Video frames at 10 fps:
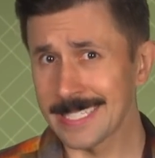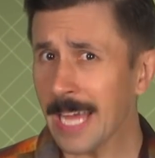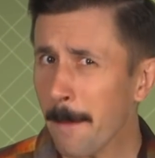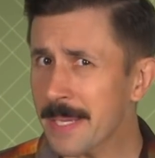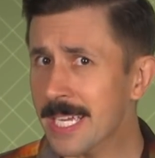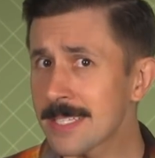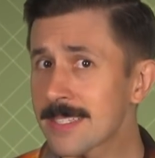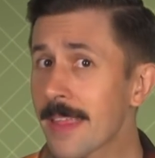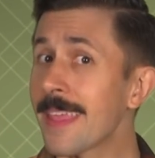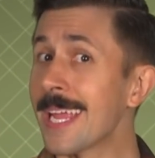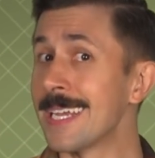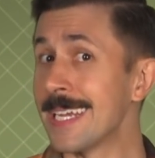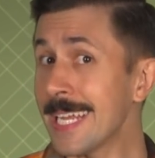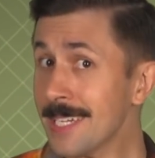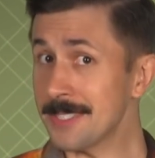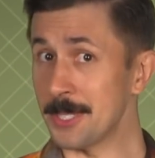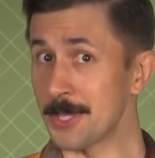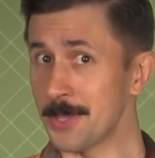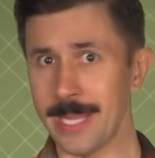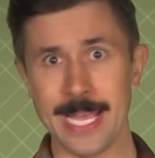Not because they need
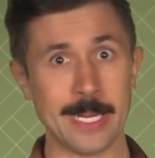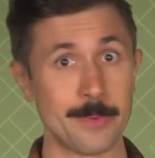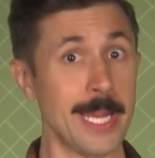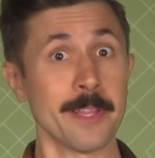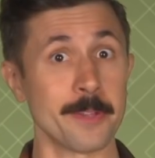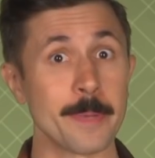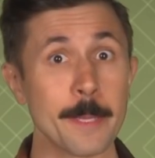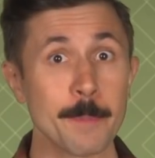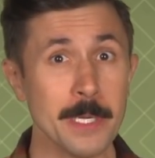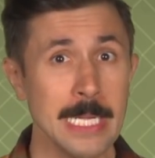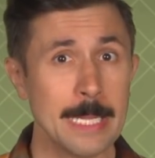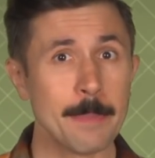to, like regular people,